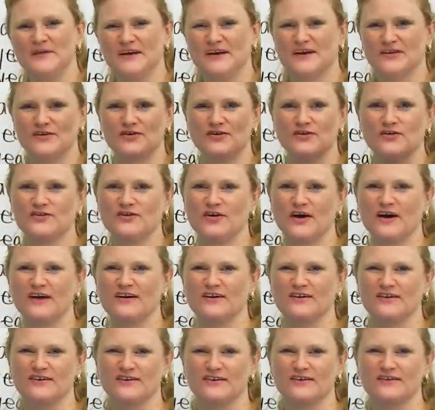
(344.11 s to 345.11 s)
because you're
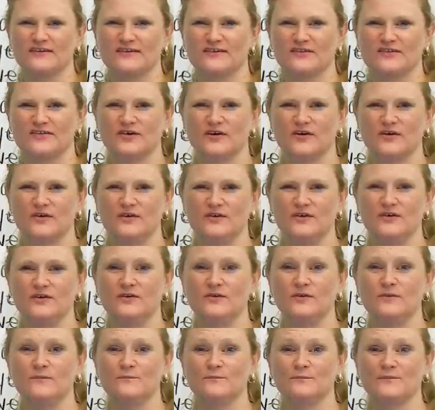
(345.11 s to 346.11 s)
tired. So
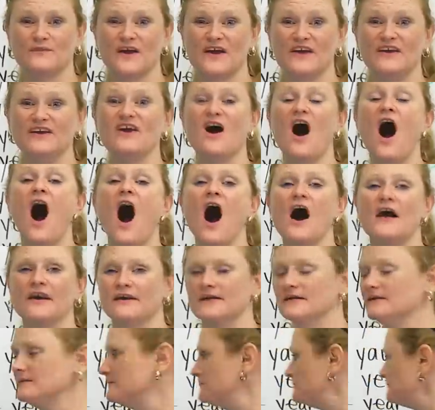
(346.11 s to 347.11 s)
you yawn.